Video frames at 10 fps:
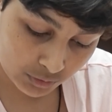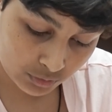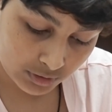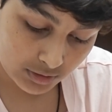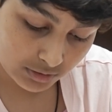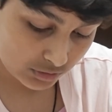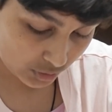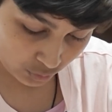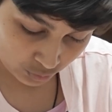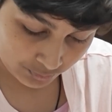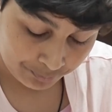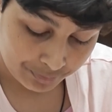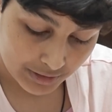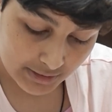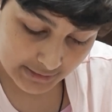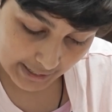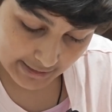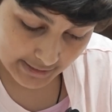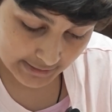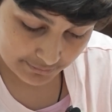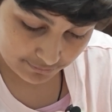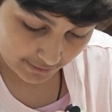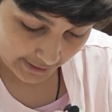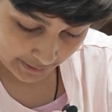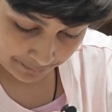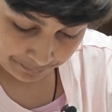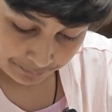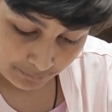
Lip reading: throne in 985.